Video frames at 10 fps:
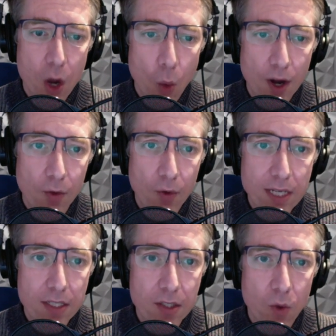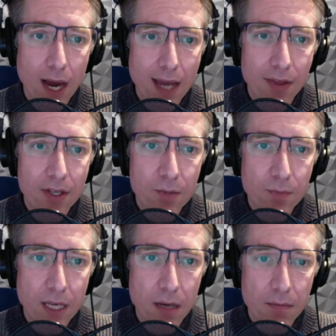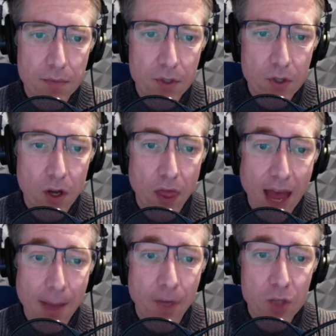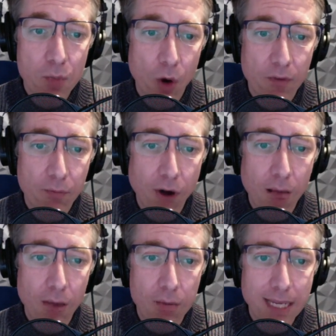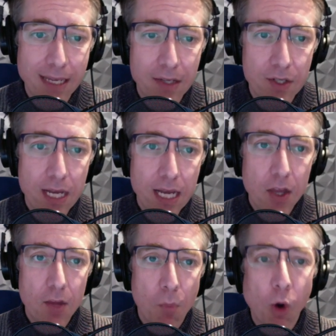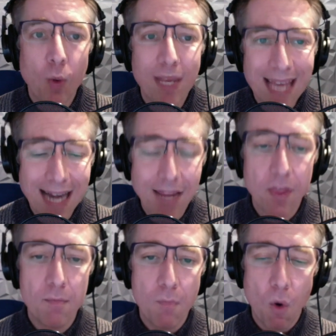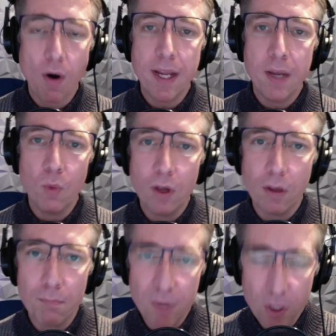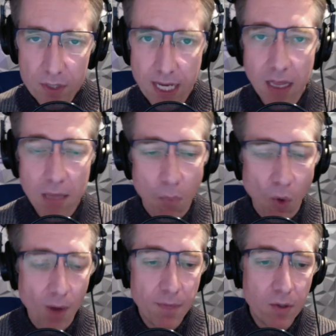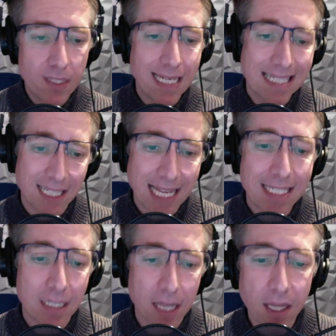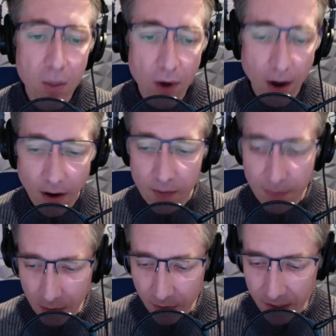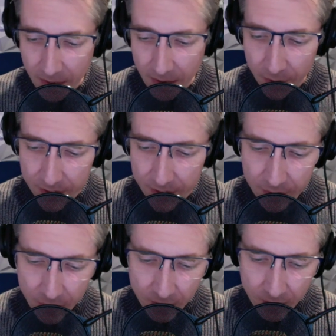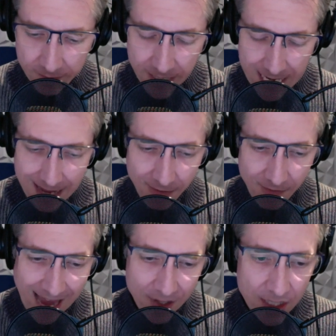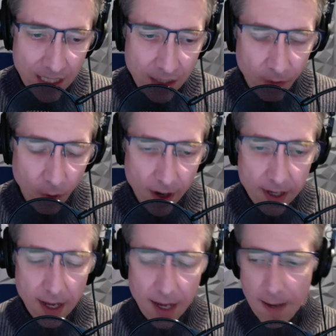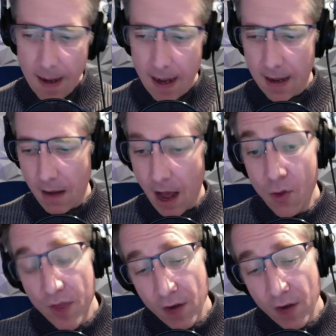one of the reasons why this becomes that much more of a problem is the more we get it, the more it will mutate. The more it mutates, the less likely we are to be able to come up with some sort of vaccine for it. Other than, of